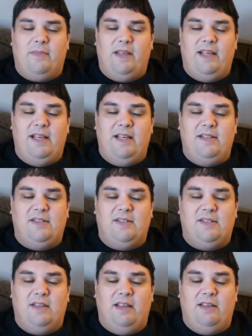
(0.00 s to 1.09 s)

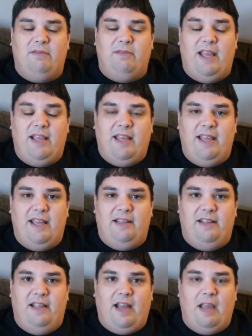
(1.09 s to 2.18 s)
is a
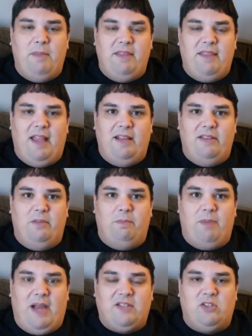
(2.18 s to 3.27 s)
kid, and I mean that in the
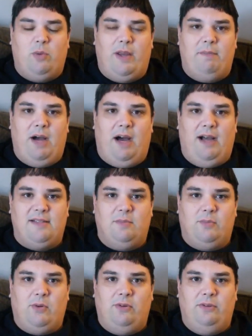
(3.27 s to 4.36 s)
best way
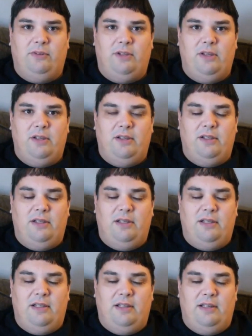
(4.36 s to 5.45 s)
possible
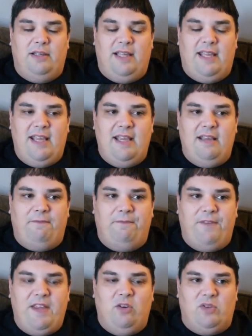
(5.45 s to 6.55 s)
he
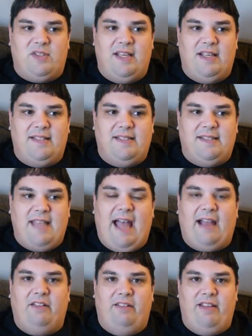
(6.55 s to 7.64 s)
feels
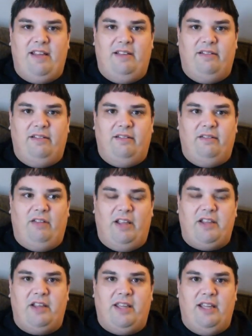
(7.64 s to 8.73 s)
exactly
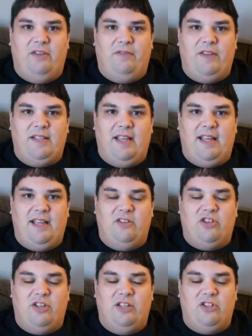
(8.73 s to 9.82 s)
like a kid of his
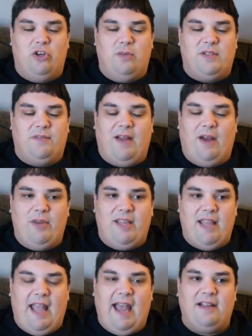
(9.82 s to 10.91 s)
age in terms of how
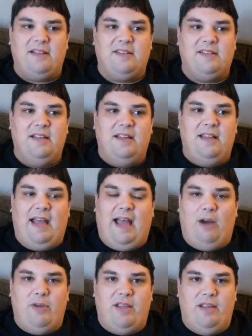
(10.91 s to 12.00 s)
he acts,
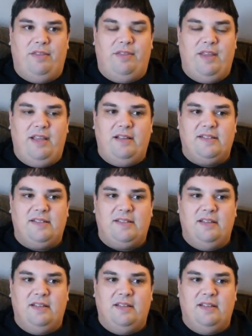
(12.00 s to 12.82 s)
how he thinks.